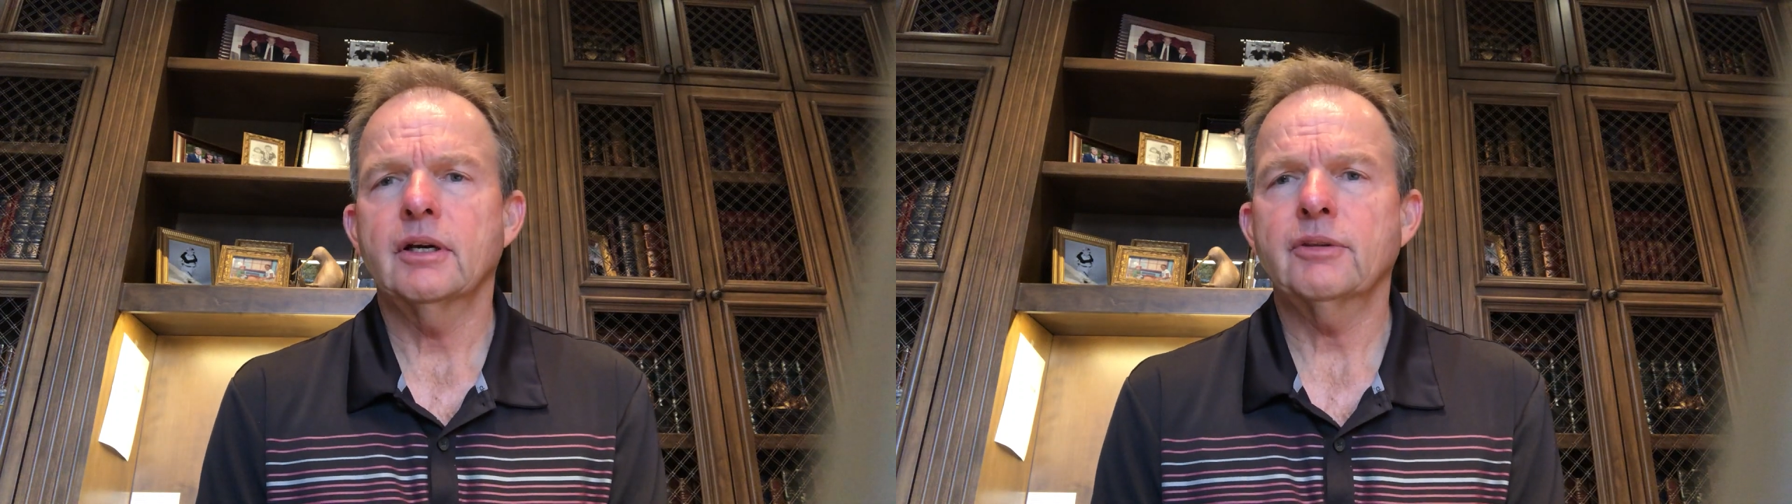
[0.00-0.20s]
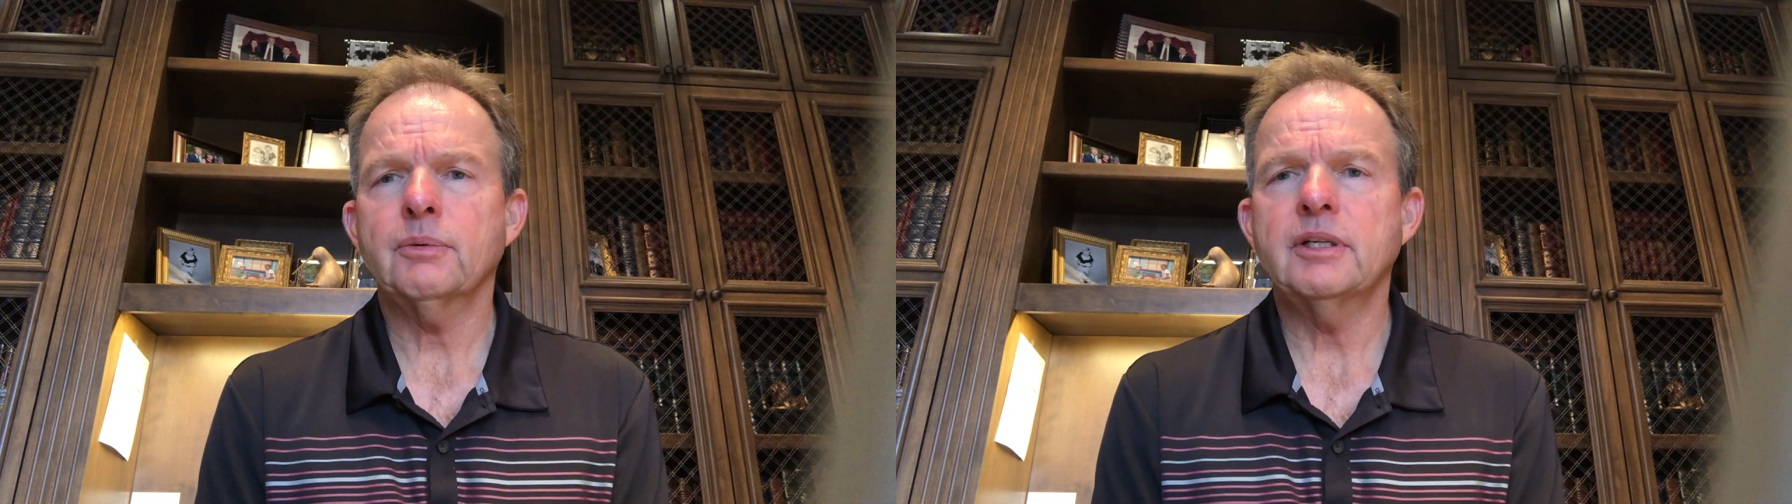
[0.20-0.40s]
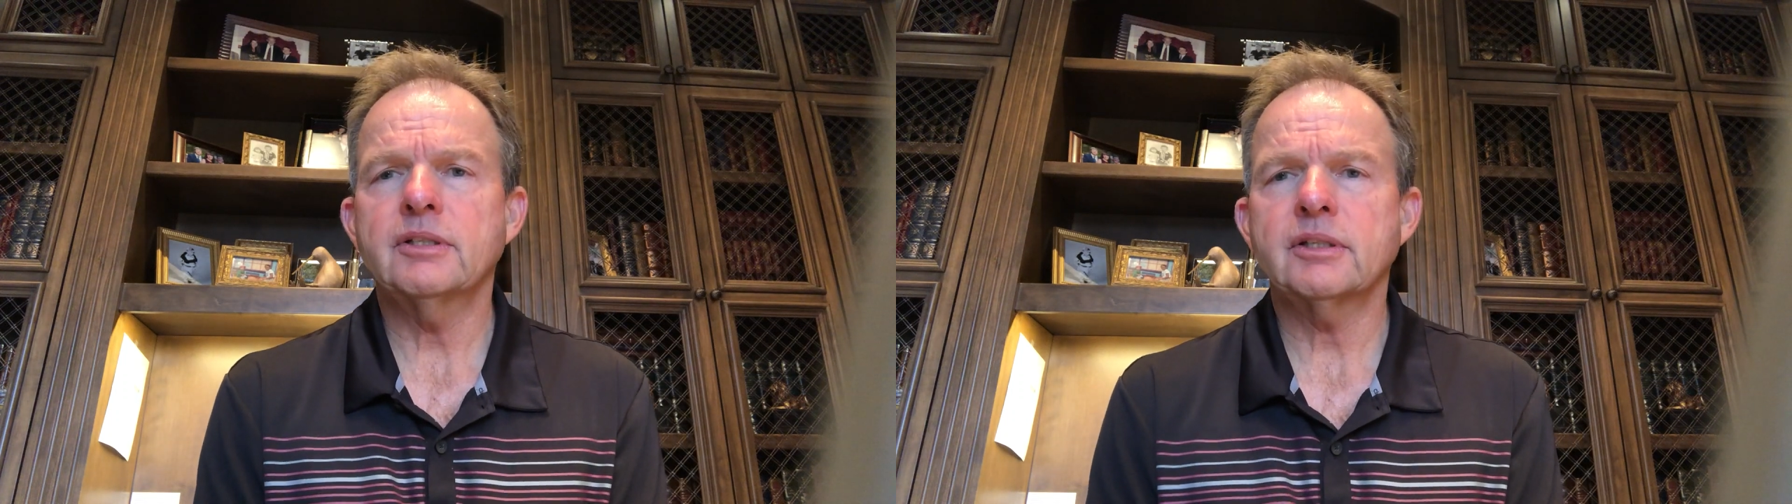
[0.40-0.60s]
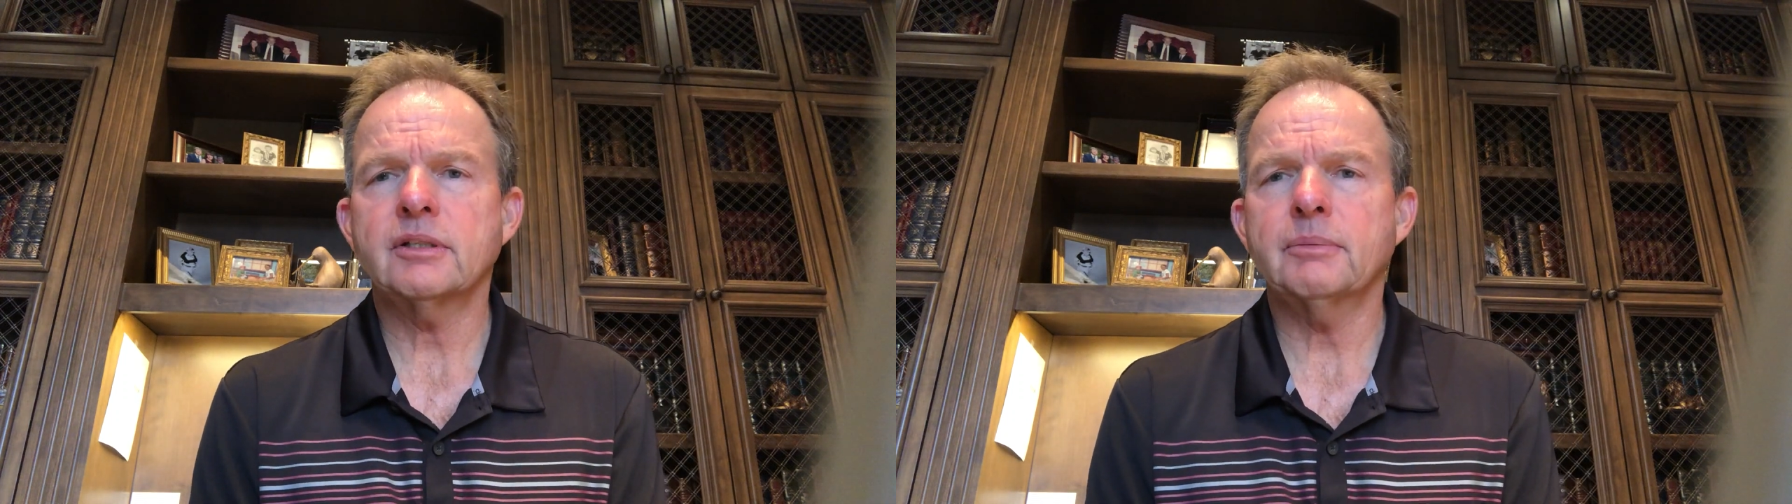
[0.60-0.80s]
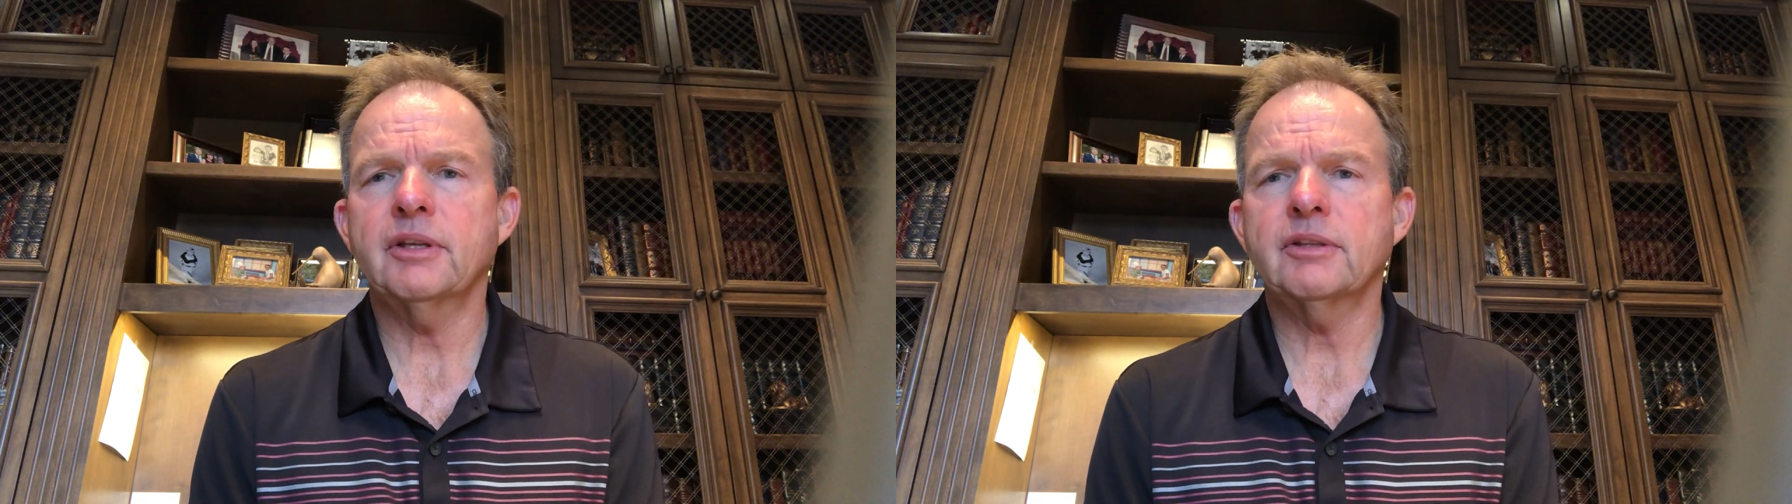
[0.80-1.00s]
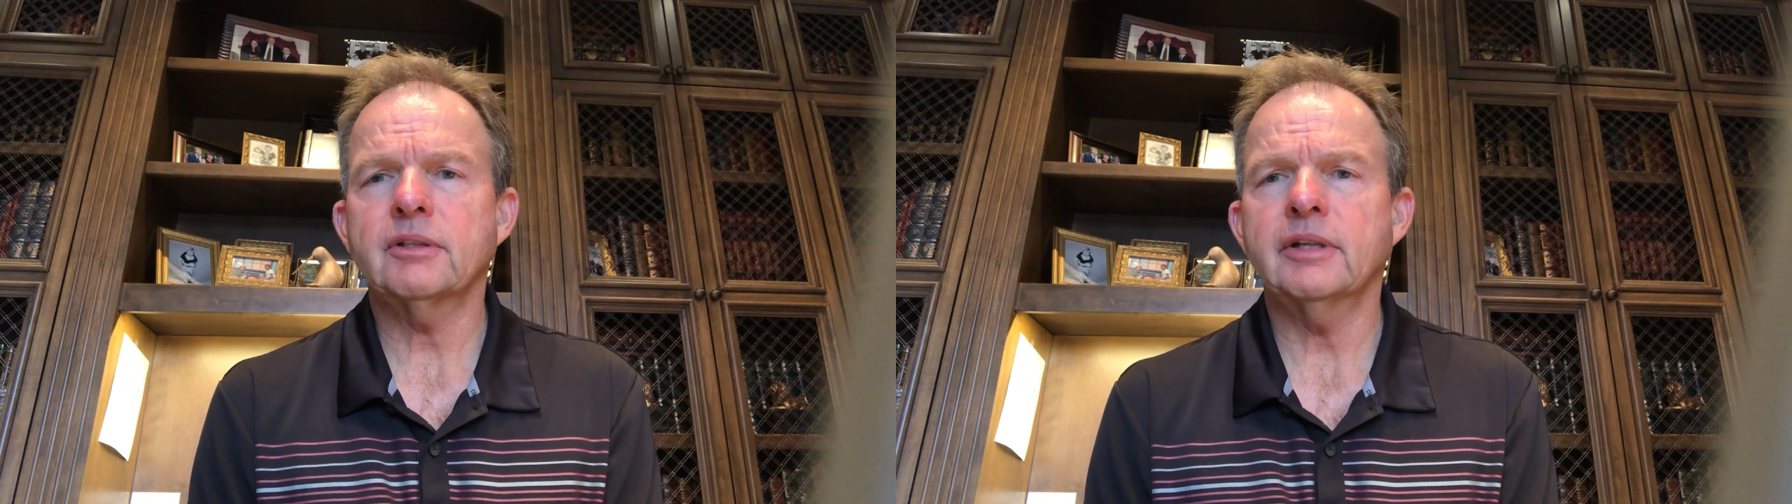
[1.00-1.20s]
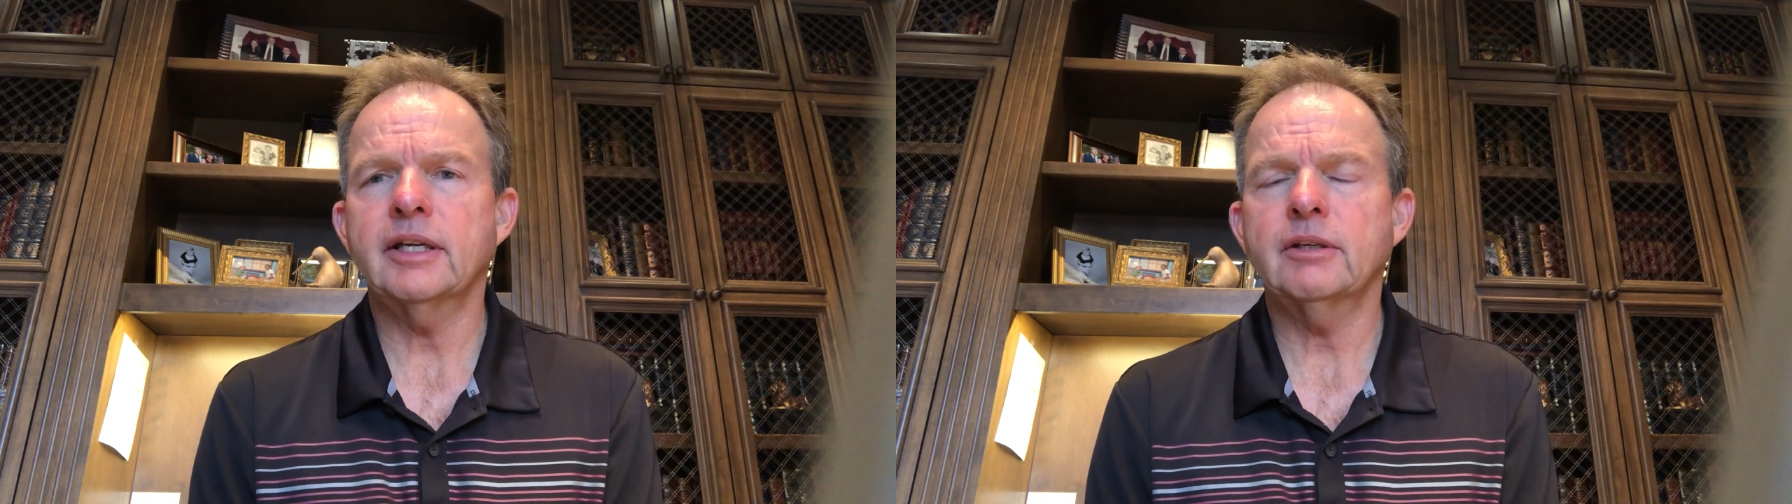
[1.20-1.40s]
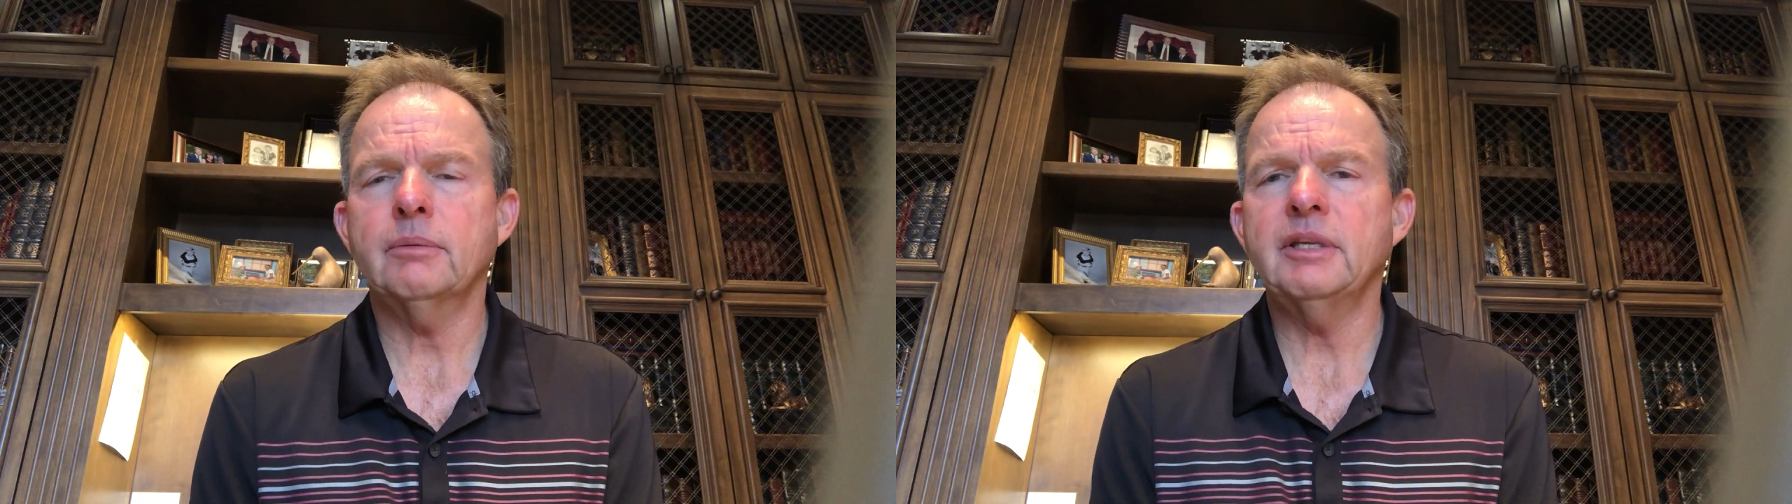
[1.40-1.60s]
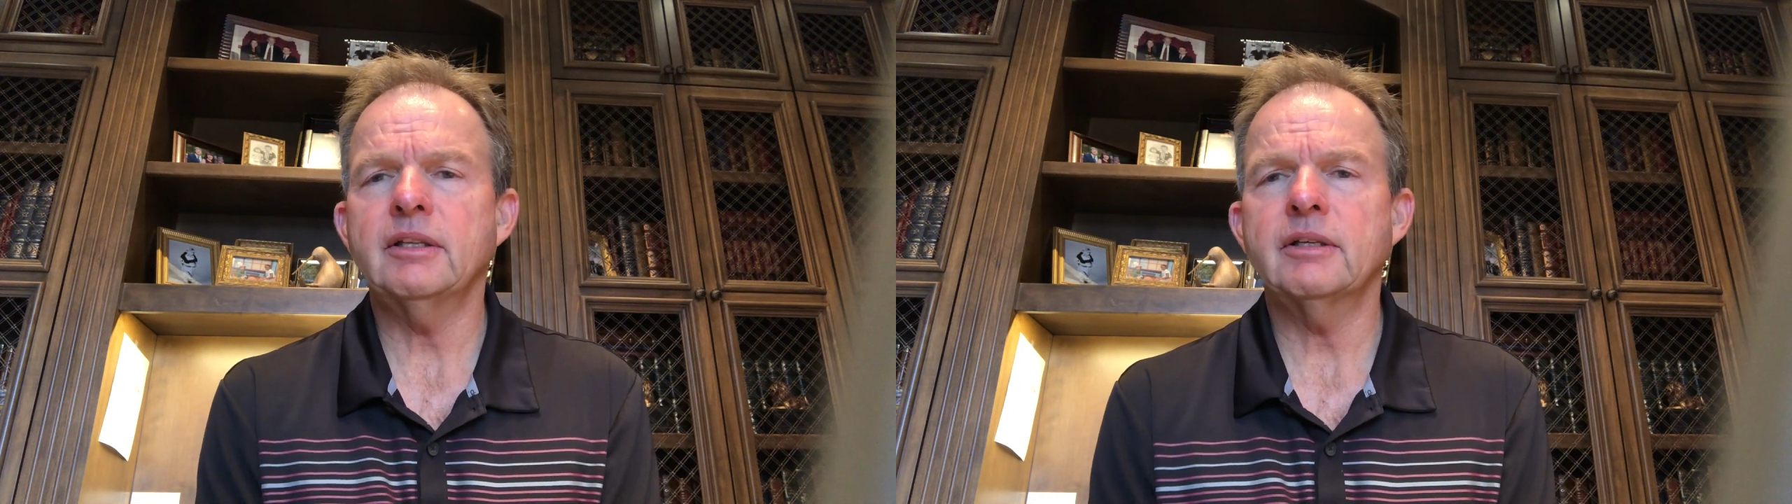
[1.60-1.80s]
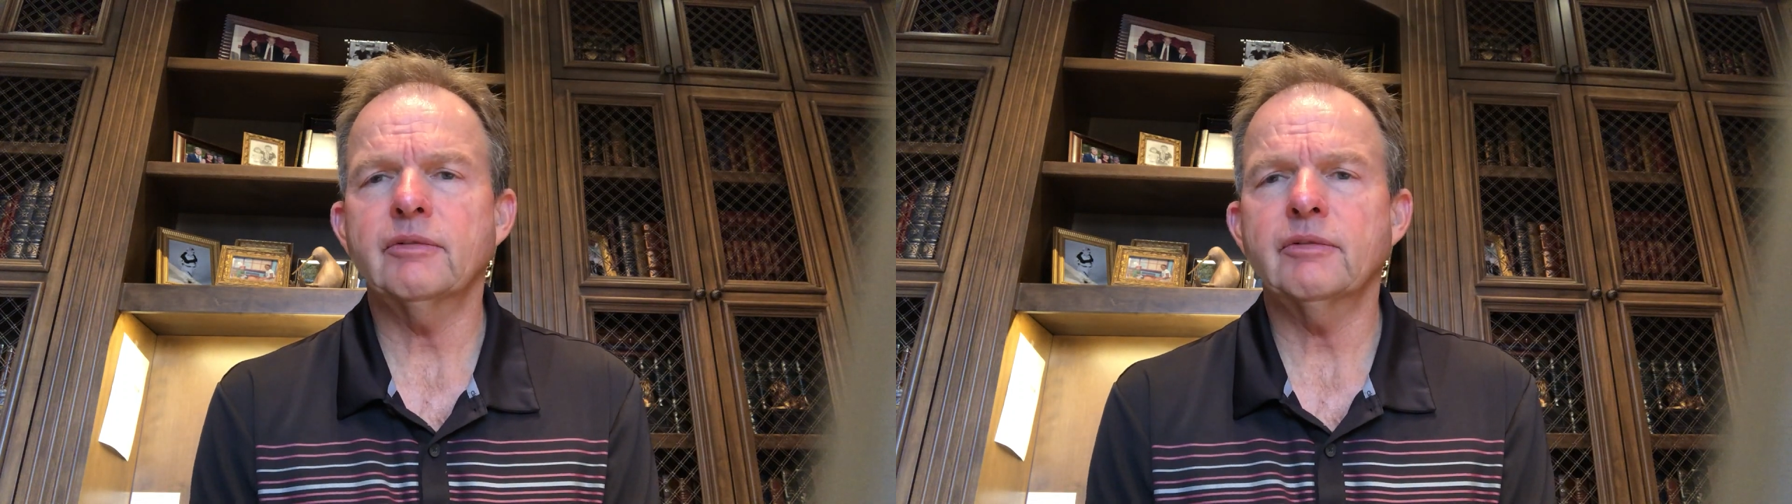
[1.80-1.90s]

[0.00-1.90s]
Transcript: a three to six month delay could mean the